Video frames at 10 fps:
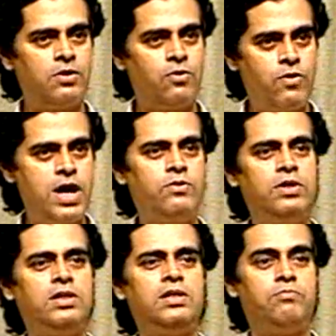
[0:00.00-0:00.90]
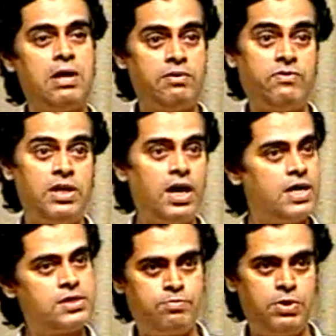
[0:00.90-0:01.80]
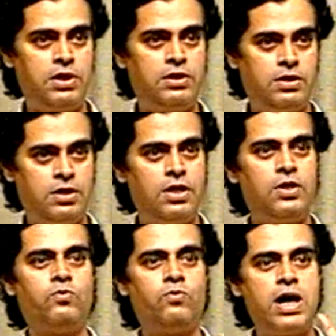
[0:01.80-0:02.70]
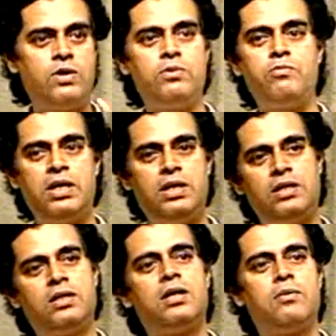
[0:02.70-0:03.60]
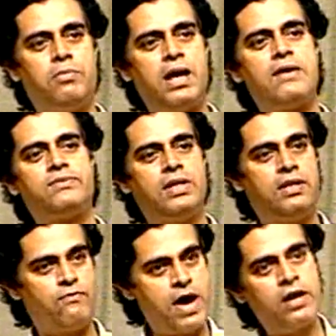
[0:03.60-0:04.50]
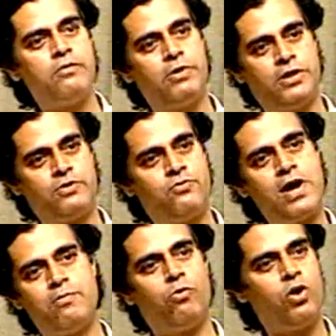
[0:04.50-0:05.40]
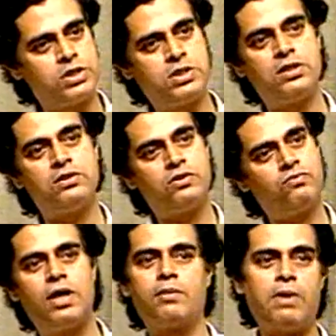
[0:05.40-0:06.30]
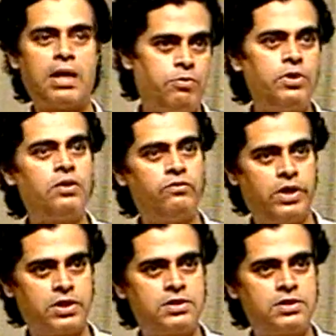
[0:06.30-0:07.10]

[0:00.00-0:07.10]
where we need maybe very high speed, where we may need perhaps an environment where MOS does not work, bipolar works.